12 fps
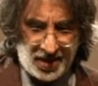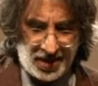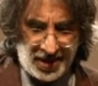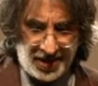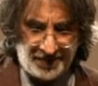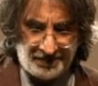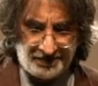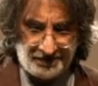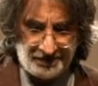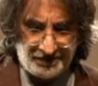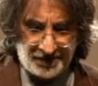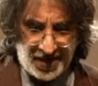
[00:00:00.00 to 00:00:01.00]
Um,
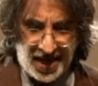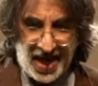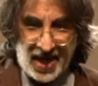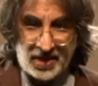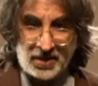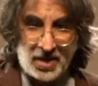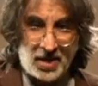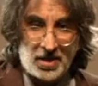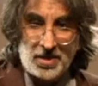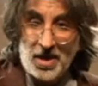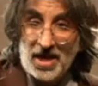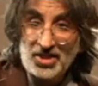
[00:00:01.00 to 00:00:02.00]
and
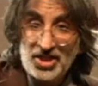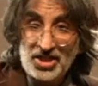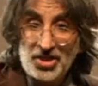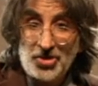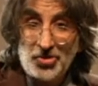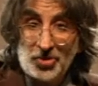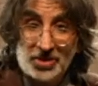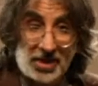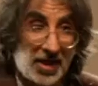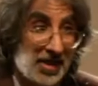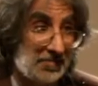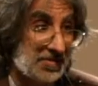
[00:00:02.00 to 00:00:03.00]
not just the New York
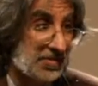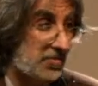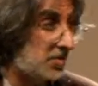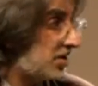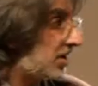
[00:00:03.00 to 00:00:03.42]
Times.